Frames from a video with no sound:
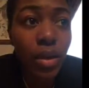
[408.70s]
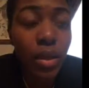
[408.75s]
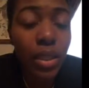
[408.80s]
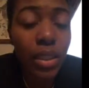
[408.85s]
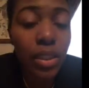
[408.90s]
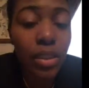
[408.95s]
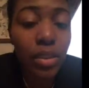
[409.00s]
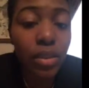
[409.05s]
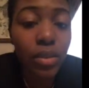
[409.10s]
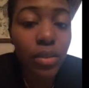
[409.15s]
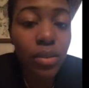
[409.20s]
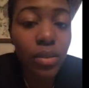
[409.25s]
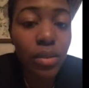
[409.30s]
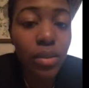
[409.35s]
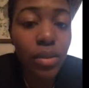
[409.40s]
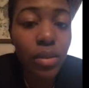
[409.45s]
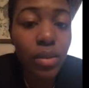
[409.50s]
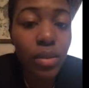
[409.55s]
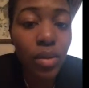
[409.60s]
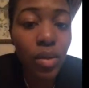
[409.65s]

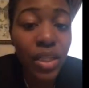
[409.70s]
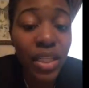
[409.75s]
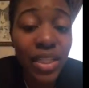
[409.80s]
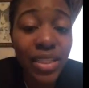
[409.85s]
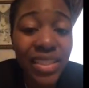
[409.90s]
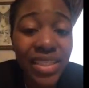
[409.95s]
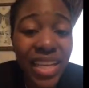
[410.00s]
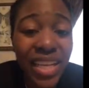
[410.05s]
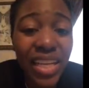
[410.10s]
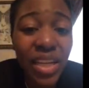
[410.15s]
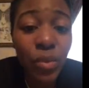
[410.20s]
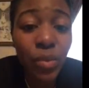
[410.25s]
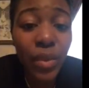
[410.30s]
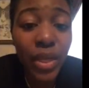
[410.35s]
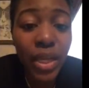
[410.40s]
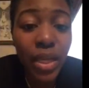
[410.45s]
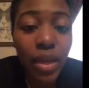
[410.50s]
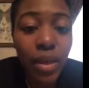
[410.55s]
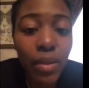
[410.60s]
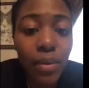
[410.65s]
on the second
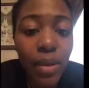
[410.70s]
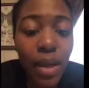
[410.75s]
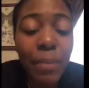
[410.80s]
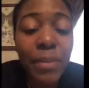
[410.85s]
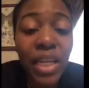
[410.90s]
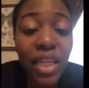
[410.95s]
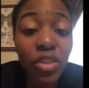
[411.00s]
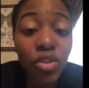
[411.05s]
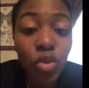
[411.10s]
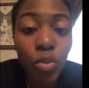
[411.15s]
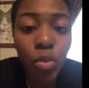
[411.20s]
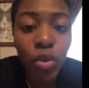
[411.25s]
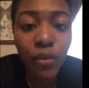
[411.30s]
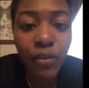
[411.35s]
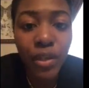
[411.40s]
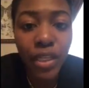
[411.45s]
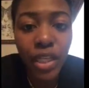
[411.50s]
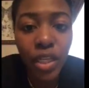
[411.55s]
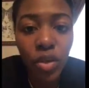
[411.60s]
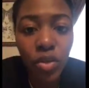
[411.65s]
week. I mean, I'll do more
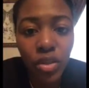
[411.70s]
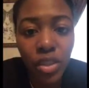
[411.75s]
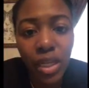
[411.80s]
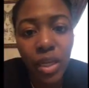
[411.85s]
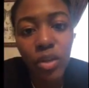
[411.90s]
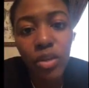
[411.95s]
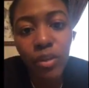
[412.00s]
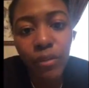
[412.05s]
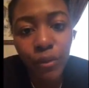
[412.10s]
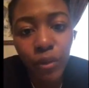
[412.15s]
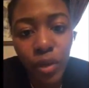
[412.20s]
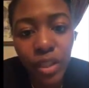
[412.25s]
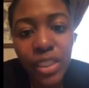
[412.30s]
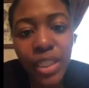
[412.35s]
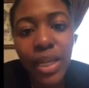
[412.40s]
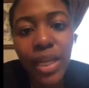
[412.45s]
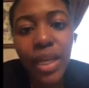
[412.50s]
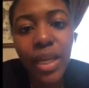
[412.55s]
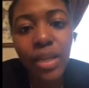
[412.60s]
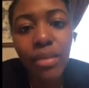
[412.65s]
videos like on the fourth
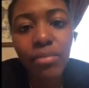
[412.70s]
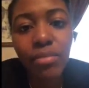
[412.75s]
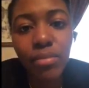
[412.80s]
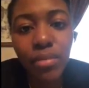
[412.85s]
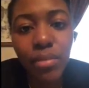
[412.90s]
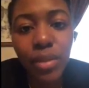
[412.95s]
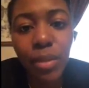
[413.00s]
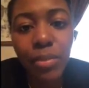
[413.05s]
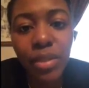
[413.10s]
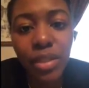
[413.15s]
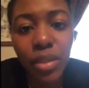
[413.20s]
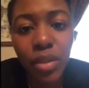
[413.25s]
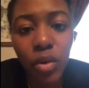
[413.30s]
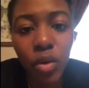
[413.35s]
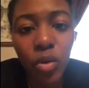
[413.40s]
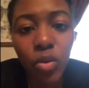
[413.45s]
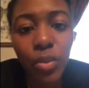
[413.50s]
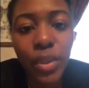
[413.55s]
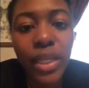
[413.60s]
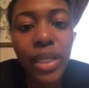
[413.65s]
day up to the
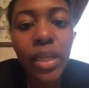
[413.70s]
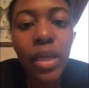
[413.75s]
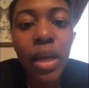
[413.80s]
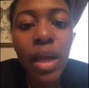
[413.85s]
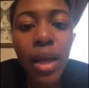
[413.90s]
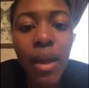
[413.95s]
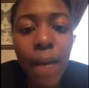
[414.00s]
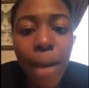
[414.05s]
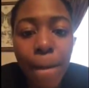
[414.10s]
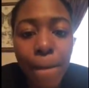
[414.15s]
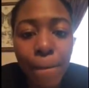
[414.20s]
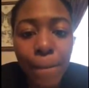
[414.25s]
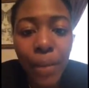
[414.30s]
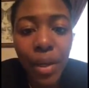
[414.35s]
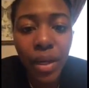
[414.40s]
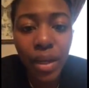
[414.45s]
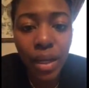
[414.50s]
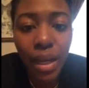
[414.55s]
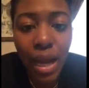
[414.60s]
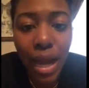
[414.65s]
whole week,
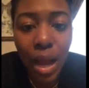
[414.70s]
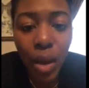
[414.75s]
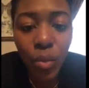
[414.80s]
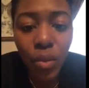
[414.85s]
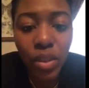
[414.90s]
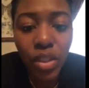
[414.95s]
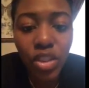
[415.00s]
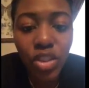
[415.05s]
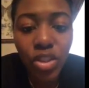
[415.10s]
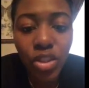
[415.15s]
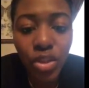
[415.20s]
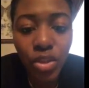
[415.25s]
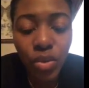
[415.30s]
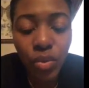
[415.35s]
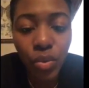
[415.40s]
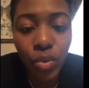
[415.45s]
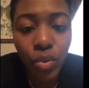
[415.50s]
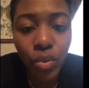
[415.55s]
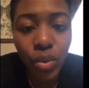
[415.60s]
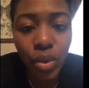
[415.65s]
but I want to
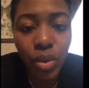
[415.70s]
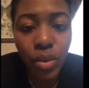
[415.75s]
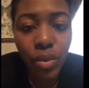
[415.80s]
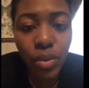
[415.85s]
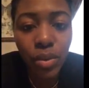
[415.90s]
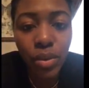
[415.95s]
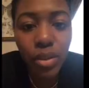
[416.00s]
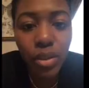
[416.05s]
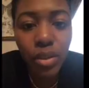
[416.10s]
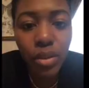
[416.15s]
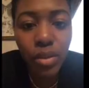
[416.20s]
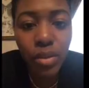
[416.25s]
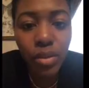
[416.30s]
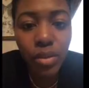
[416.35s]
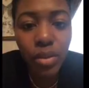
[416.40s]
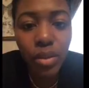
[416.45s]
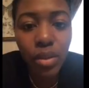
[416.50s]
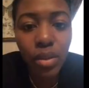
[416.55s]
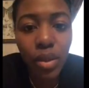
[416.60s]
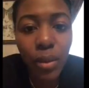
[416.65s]
do
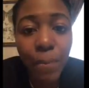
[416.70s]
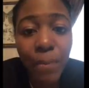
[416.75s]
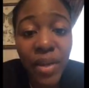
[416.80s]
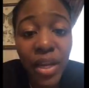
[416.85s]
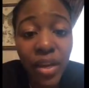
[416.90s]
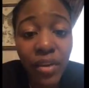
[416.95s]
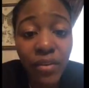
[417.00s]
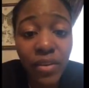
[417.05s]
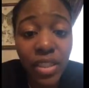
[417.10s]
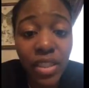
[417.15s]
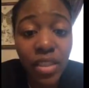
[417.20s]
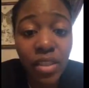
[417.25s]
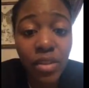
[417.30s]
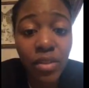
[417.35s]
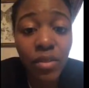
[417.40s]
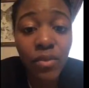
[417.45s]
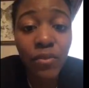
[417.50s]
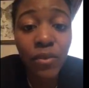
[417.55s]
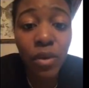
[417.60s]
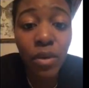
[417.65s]

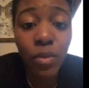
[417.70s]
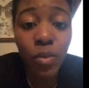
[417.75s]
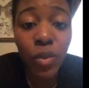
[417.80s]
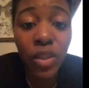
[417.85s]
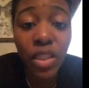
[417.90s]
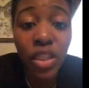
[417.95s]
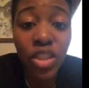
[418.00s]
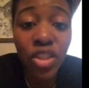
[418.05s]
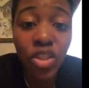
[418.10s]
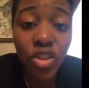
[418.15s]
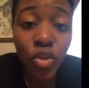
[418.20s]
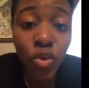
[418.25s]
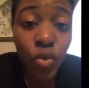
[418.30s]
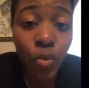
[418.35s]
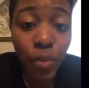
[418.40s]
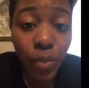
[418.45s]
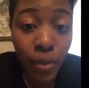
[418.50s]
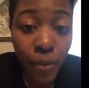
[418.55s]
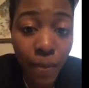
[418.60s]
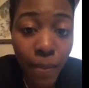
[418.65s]
comparisons with the
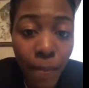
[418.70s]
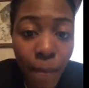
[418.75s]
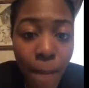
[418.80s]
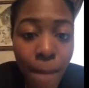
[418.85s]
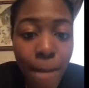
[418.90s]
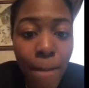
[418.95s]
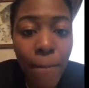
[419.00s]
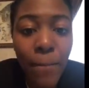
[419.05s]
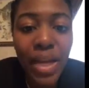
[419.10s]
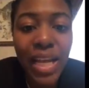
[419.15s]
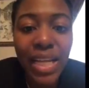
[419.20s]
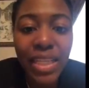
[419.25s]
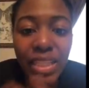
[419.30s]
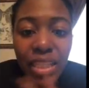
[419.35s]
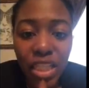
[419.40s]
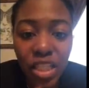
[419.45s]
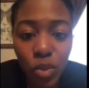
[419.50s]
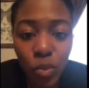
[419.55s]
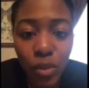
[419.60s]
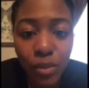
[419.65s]
scoop and
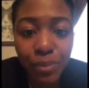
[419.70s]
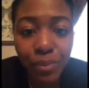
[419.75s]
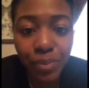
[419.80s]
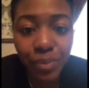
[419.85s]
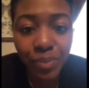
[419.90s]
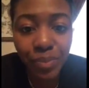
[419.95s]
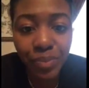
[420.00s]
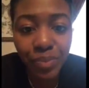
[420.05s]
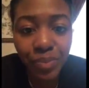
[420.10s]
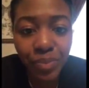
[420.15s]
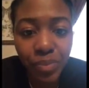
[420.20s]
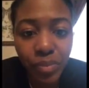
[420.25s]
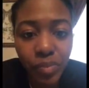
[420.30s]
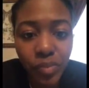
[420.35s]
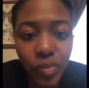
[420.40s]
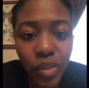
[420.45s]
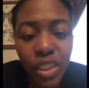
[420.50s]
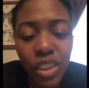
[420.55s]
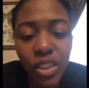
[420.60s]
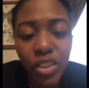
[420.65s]
this one
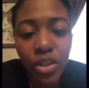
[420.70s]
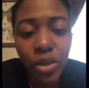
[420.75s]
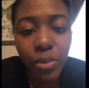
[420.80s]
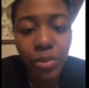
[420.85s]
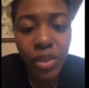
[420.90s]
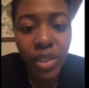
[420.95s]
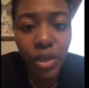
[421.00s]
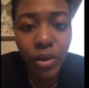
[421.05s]
in terms